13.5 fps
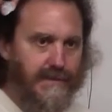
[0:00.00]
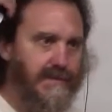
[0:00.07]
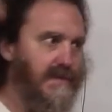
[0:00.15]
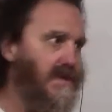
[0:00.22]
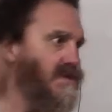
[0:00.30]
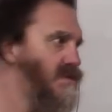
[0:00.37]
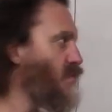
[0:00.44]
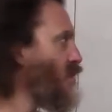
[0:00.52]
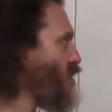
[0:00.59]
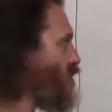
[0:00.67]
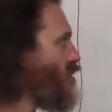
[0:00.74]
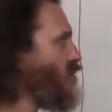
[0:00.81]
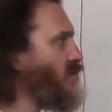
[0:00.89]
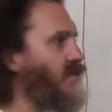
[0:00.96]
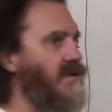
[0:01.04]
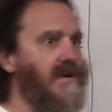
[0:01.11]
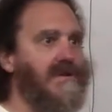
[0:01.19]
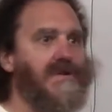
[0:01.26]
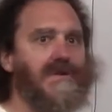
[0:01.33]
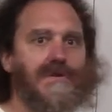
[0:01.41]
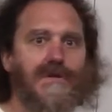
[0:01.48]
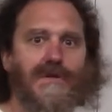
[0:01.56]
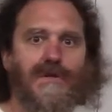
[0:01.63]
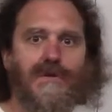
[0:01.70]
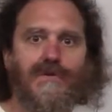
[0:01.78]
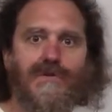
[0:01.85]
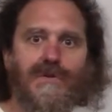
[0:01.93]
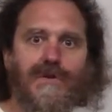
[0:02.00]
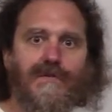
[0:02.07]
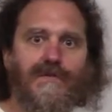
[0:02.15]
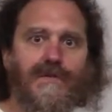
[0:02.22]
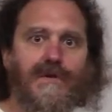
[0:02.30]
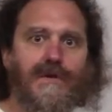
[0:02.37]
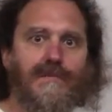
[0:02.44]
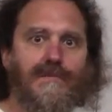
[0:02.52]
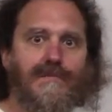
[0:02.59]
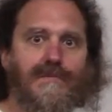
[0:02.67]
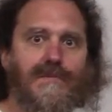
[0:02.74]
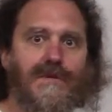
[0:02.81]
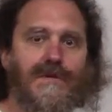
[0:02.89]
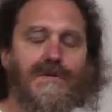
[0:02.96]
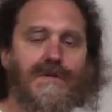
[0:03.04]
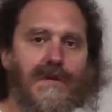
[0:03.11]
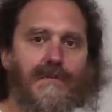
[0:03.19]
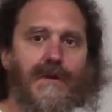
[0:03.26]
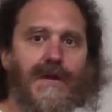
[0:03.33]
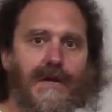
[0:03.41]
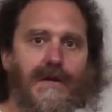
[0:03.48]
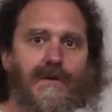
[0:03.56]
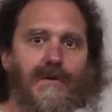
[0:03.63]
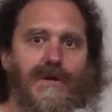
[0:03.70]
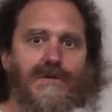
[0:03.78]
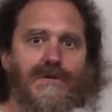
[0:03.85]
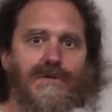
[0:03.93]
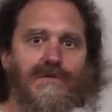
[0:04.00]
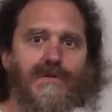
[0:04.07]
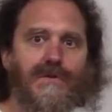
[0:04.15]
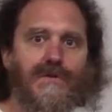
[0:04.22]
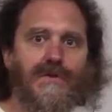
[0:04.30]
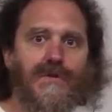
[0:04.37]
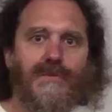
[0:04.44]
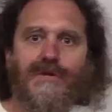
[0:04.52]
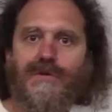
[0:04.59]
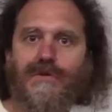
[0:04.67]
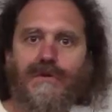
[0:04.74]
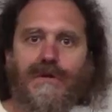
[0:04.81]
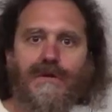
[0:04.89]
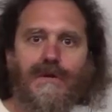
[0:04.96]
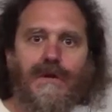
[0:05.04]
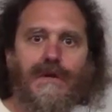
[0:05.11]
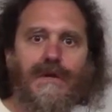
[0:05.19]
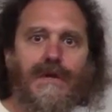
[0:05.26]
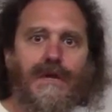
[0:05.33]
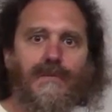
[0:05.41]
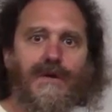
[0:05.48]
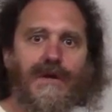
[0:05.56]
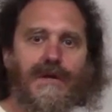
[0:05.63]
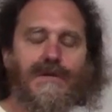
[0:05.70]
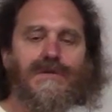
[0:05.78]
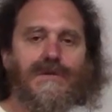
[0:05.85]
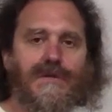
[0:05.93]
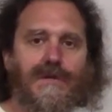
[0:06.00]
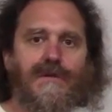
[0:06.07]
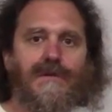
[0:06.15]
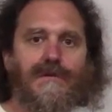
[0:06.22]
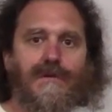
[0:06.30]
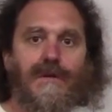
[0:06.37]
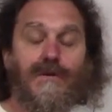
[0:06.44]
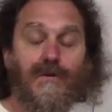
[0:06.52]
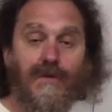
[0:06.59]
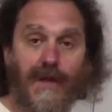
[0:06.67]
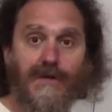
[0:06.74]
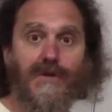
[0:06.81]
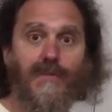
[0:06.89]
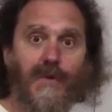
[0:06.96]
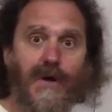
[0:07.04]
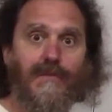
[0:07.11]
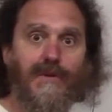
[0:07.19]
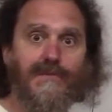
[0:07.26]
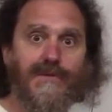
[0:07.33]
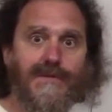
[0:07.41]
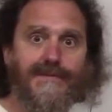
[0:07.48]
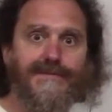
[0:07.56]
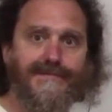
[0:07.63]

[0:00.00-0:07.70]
this will be a good introduction to the use of these kinematic equations for two-dimensional kinematics in your lecture problems.